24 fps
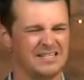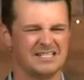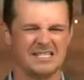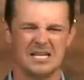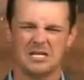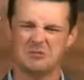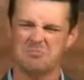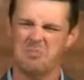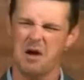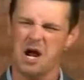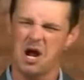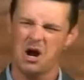he
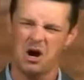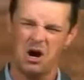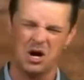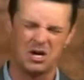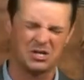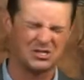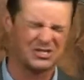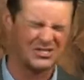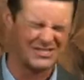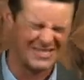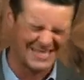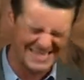says, My
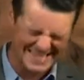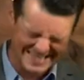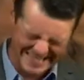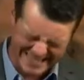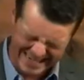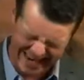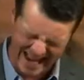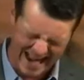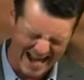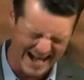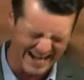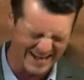heart's
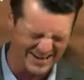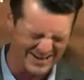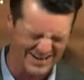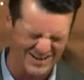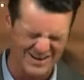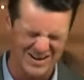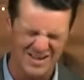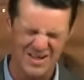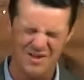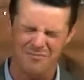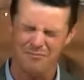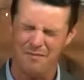
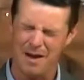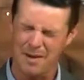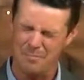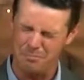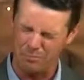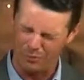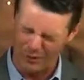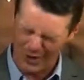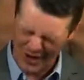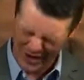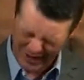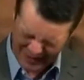desire, my
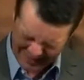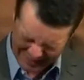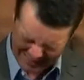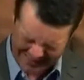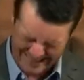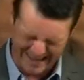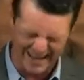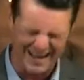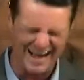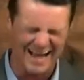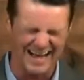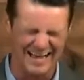prayer to
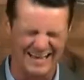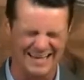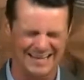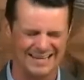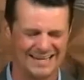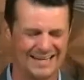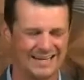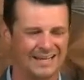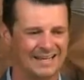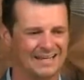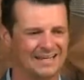God,